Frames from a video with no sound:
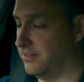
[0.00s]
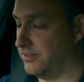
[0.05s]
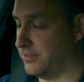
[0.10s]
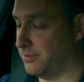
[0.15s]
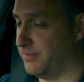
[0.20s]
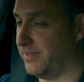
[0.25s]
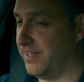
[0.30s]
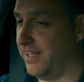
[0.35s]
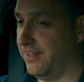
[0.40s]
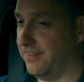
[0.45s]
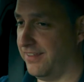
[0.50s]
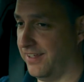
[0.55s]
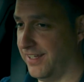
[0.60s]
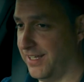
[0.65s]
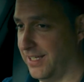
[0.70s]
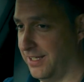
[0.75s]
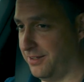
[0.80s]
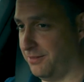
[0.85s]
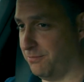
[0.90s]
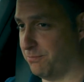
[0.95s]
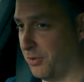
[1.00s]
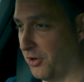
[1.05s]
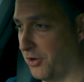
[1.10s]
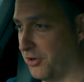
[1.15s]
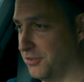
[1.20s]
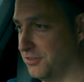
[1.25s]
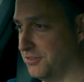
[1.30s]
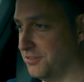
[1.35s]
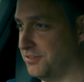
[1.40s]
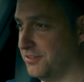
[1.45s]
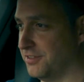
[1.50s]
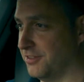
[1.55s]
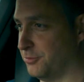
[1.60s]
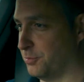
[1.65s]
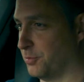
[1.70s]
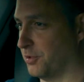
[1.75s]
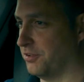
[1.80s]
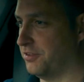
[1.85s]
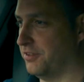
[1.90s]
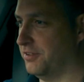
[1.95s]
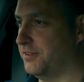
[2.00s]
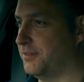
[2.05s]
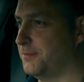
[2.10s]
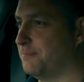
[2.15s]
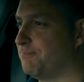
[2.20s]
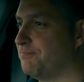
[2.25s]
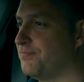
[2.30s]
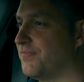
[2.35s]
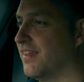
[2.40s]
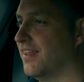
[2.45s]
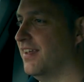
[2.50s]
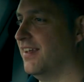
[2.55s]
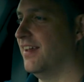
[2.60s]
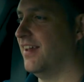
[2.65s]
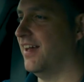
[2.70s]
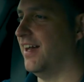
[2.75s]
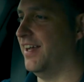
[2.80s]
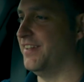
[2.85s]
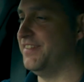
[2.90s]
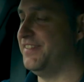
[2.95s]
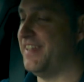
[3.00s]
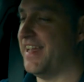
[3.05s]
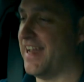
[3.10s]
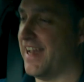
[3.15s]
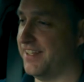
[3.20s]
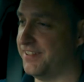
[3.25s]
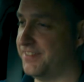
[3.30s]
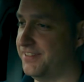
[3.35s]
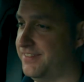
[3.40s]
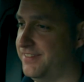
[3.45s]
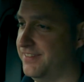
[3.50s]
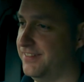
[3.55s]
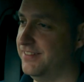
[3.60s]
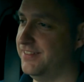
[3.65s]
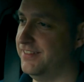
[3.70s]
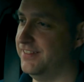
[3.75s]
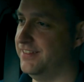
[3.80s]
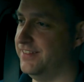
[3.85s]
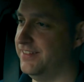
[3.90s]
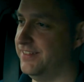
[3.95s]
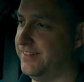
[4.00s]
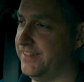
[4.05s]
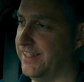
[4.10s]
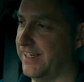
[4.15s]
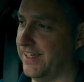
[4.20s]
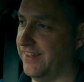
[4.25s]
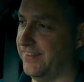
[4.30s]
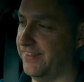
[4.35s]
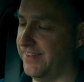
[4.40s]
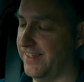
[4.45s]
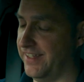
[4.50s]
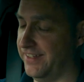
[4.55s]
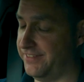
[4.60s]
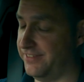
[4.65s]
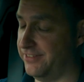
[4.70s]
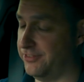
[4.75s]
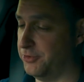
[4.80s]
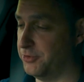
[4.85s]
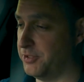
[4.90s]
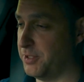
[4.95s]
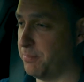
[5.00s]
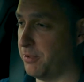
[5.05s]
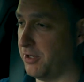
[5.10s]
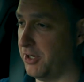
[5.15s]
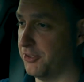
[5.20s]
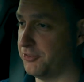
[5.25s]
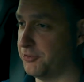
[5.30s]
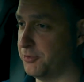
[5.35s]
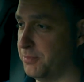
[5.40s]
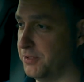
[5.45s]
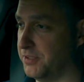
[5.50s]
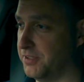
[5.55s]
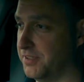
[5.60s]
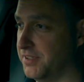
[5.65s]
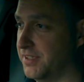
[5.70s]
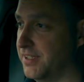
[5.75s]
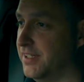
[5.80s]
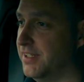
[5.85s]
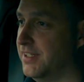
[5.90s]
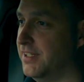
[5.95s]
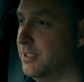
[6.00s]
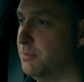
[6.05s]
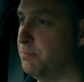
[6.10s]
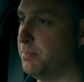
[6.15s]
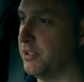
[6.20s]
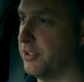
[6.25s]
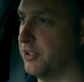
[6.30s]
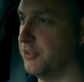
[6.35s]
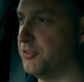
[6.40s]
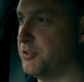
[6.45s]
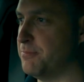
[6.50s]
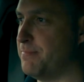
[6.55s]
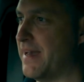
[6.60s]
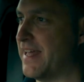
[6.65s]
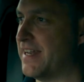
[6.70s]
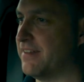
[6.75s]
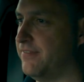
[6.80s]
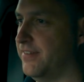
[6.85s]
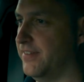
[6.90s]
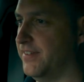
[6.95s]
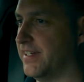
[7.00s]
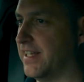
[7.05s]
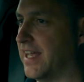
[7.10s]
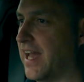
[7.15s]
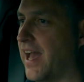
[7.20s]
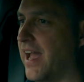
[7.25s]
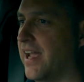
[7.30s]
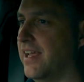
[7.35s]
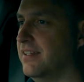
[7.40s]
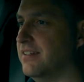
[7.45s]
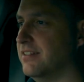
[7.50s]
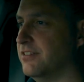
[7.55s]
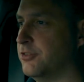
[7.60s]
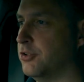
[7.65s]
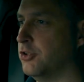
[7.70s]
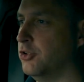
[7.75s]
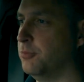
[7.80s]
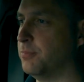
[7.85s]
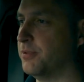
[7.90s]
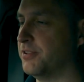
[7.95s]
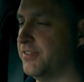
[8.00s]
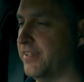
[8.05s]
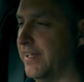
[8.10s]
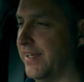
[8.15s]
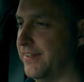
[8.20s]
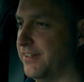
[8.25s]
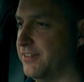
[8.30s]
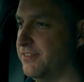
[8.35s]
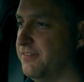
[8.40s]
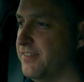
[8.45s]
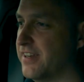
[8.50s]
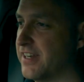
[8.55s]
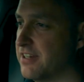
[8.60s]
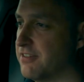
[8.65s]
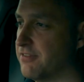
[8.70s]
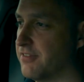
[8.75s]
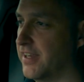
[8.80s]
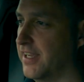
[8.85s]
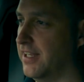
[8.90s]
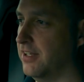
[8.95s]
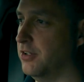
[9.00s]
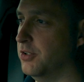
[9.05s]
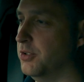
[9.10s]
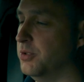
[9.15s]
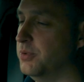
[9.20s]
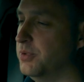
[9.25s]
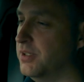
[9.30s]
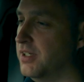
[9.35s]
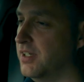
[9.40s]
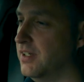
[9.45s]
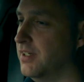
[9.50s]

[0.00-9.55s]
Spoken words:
To me, the £80 is worth it. And yes, this is only possible because the benefit in kind is 2%. That's very, very low